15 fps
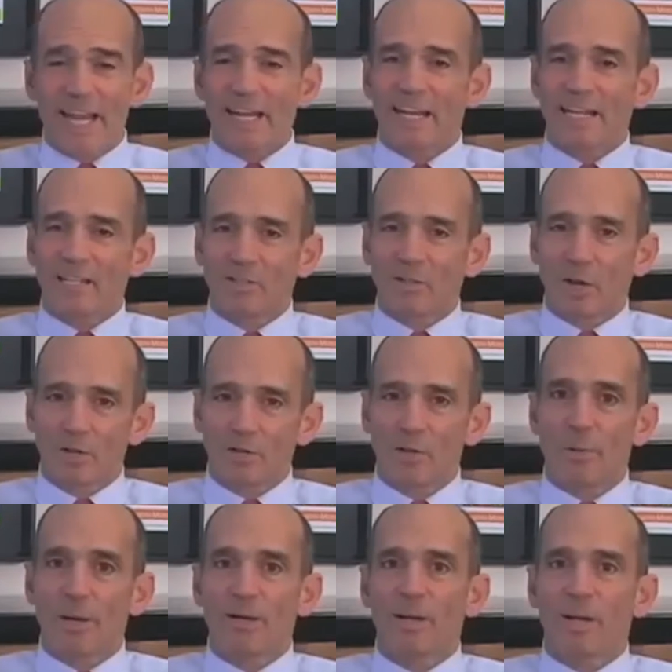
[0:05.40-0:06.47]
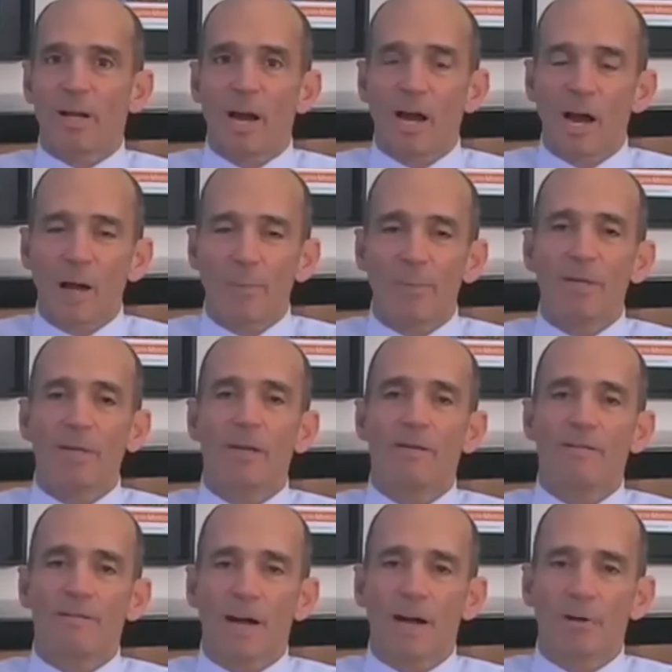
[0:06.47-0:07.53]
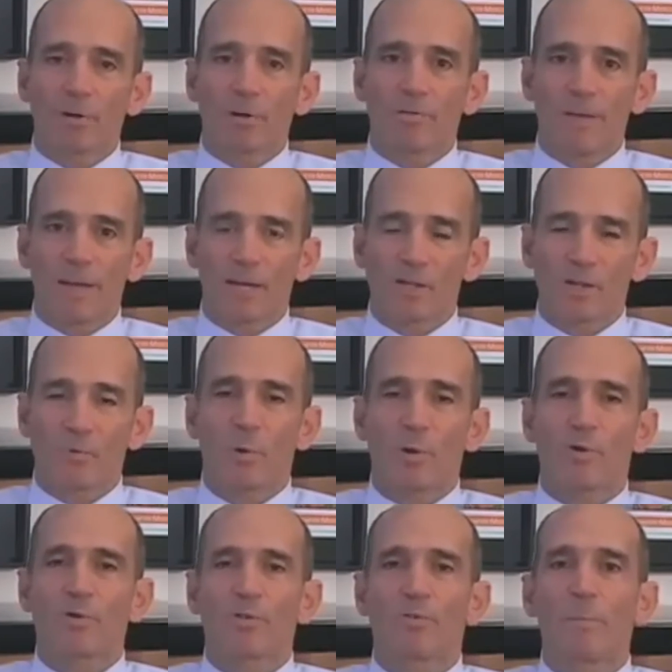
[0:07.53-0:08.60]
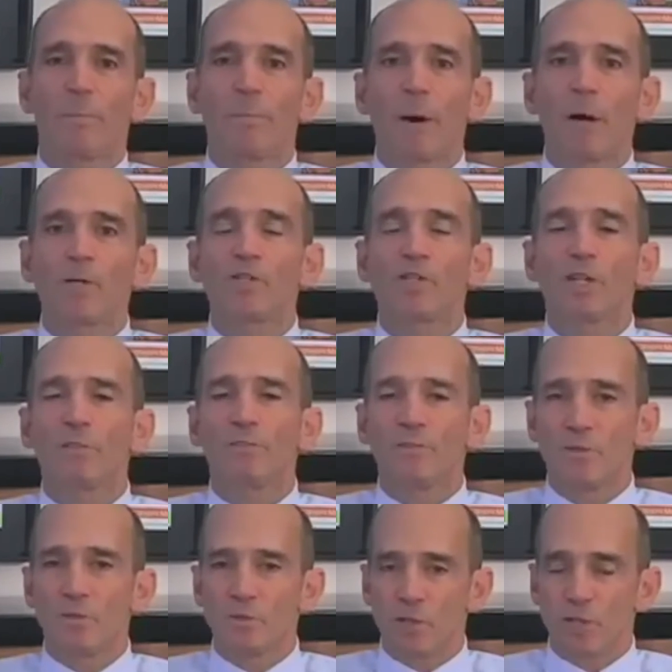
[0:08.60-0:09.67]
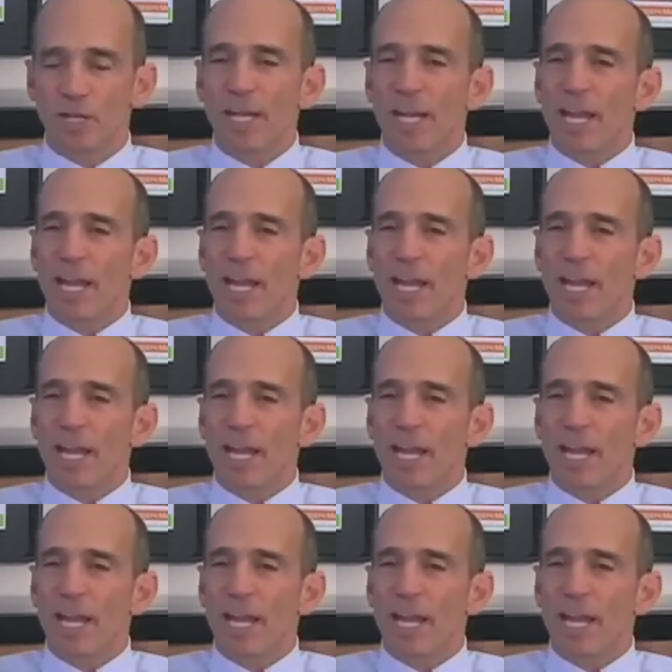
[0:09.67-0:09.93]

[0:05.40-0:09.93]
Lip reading: I'd like to talk to you about a common viral infection where there's much confusion,